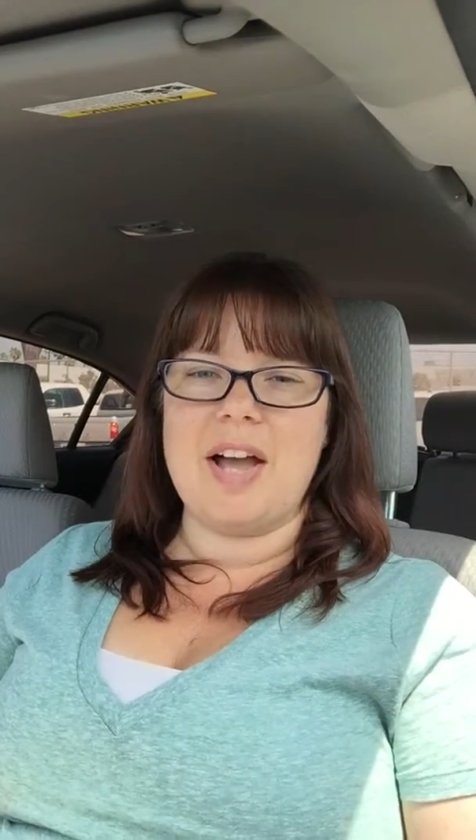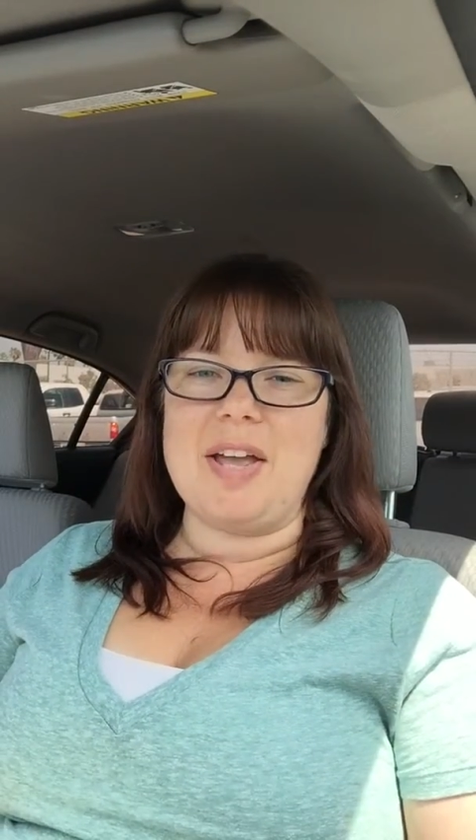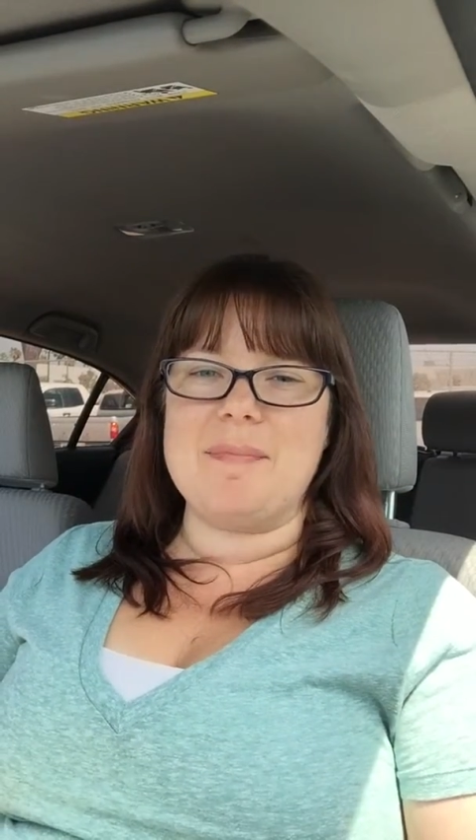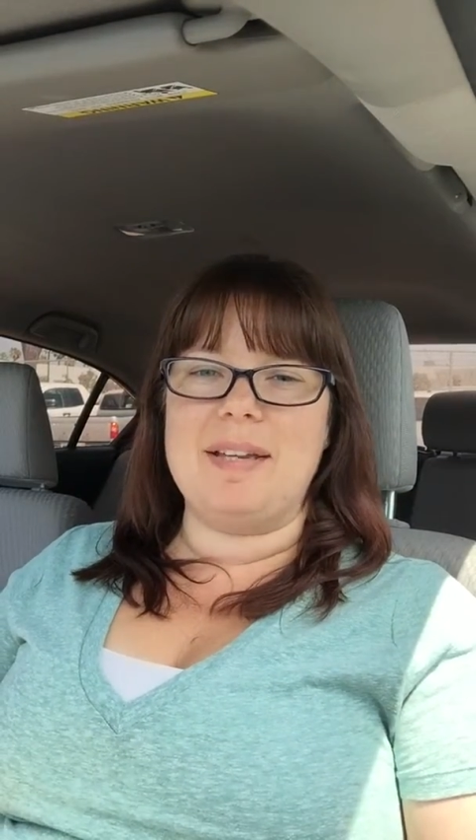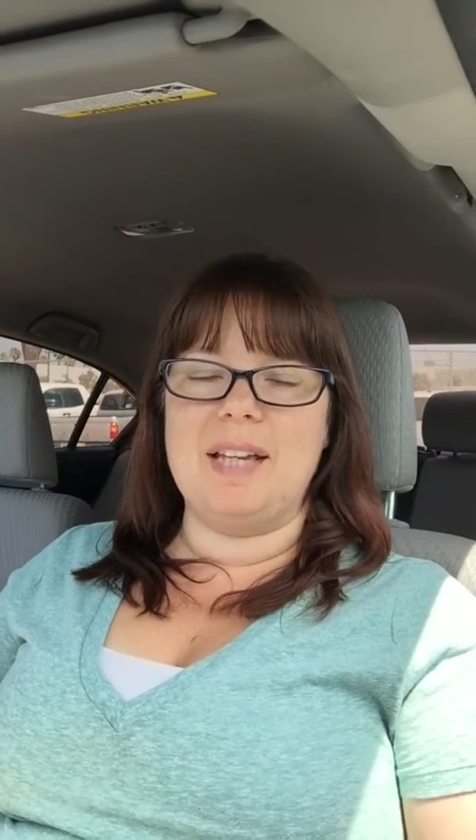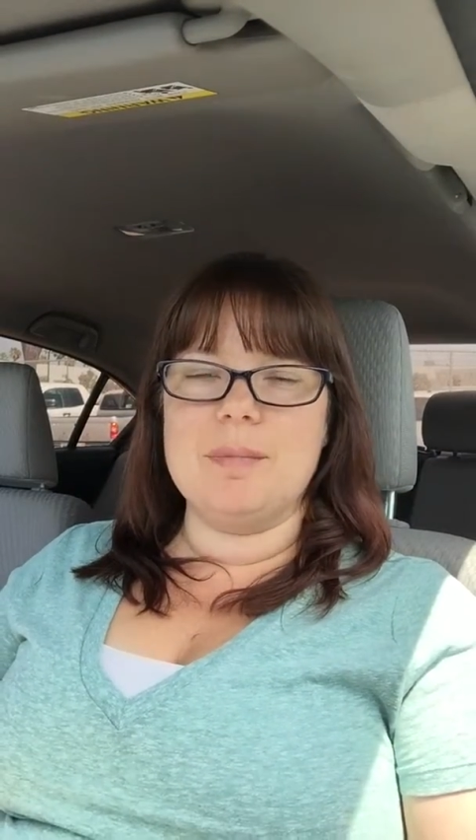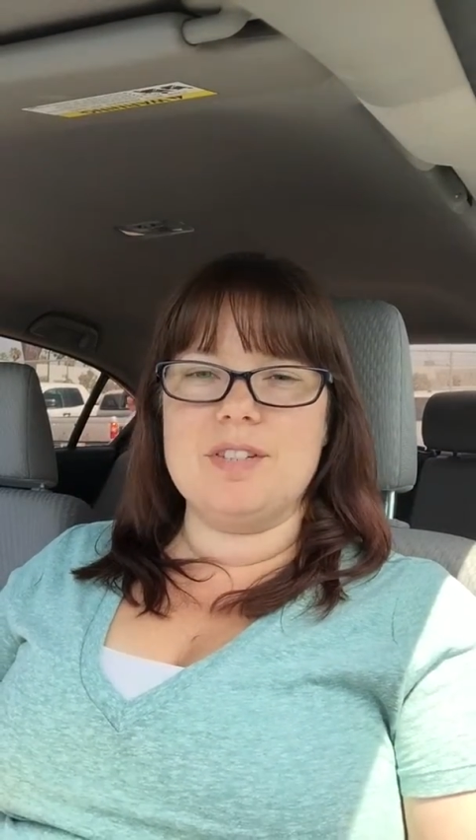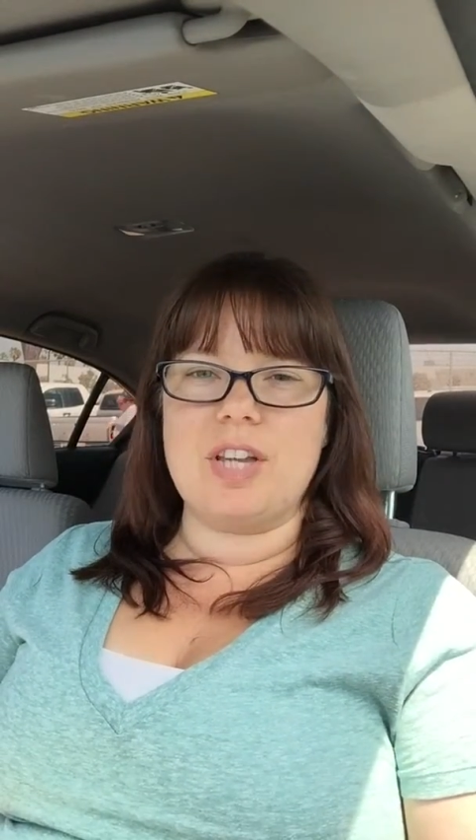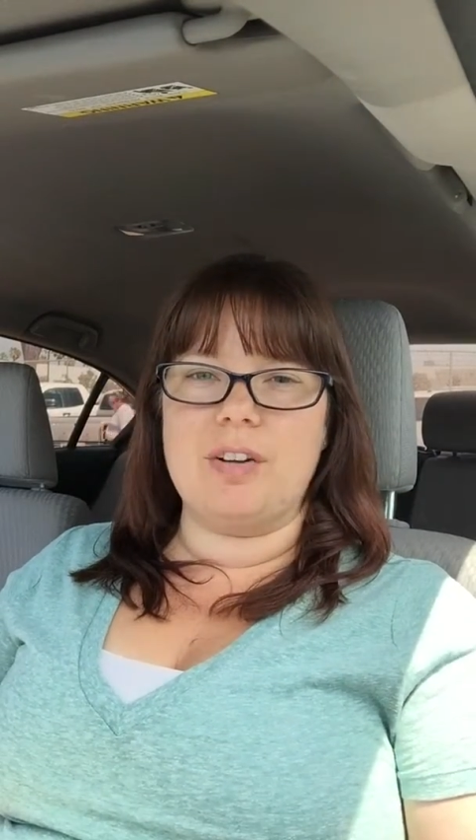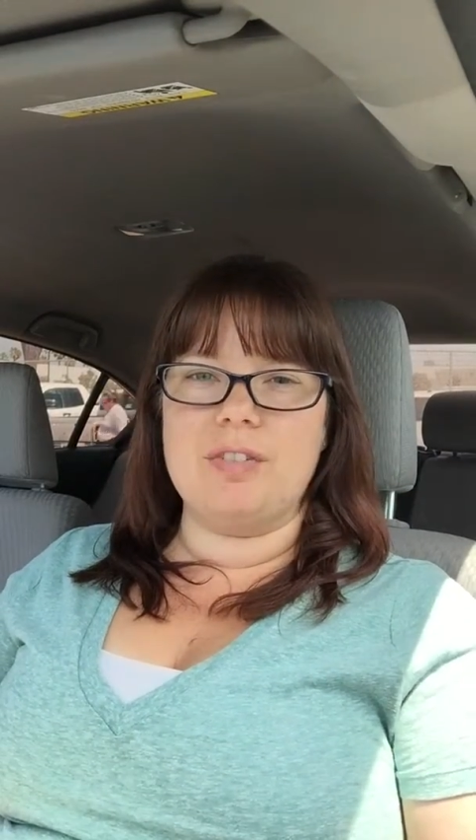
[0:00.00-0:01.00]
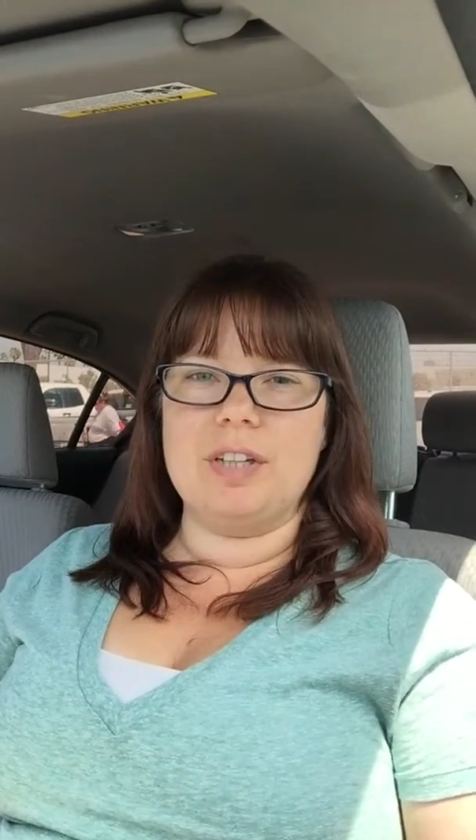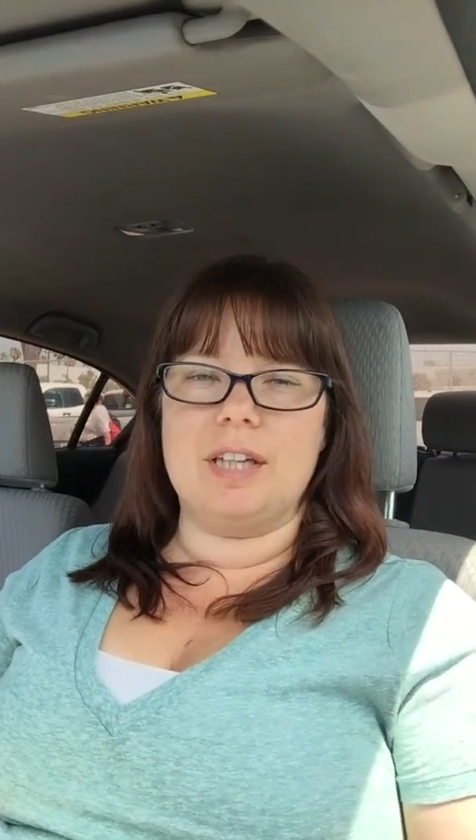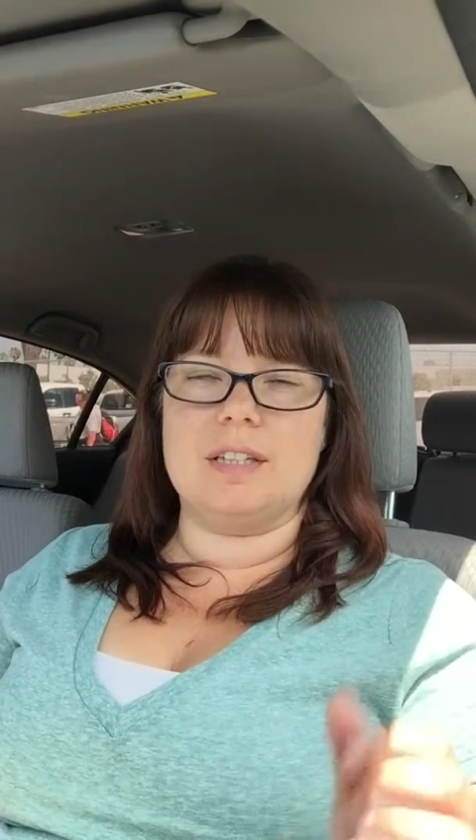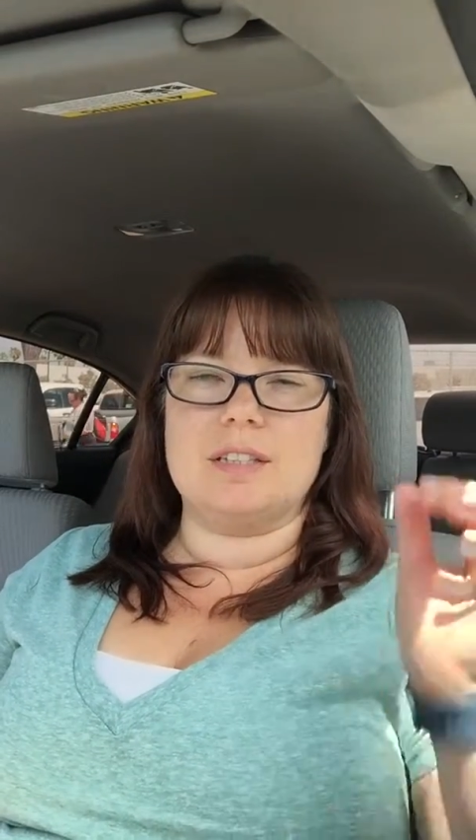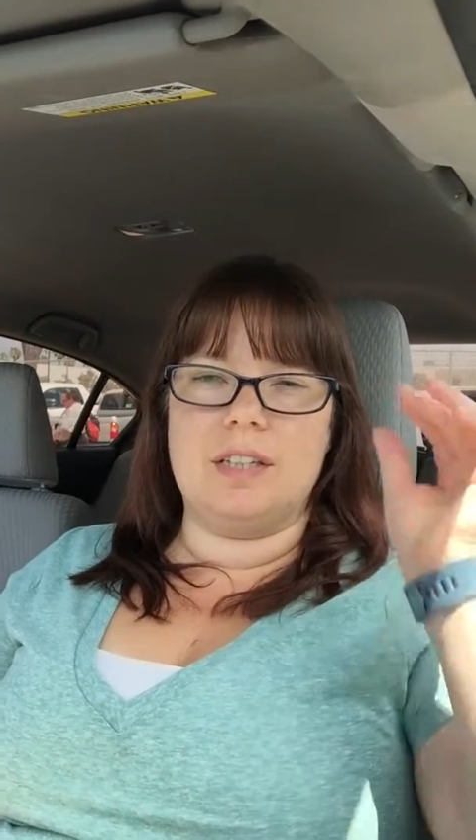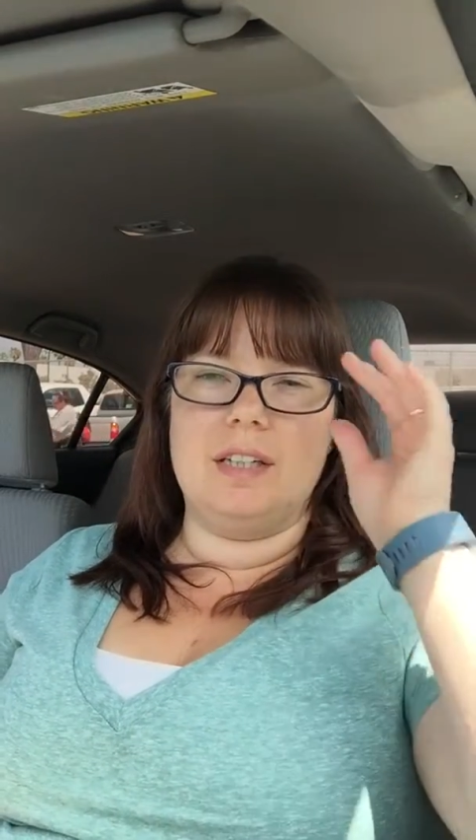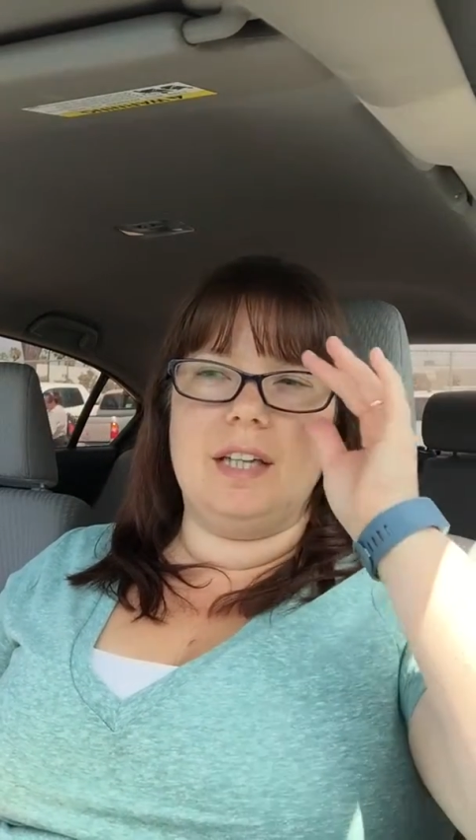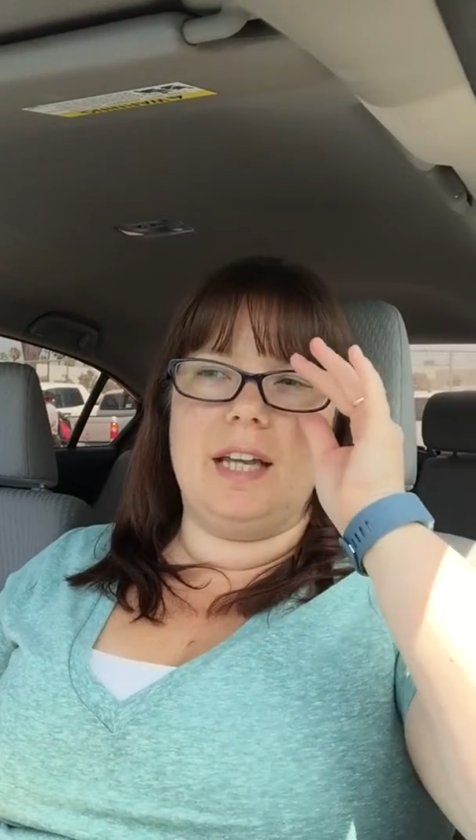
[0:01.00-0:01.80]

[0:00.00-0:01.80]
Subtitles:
Hi, my name is Jennifer Kingston,